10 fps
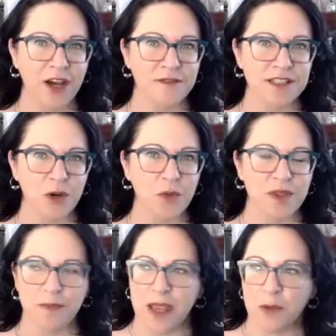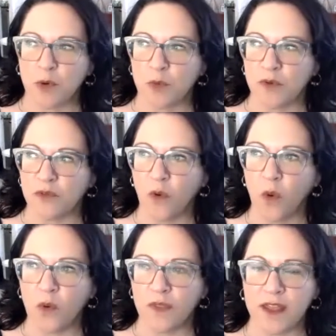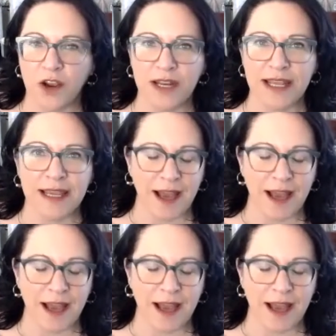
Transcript: I've dealt with people before that only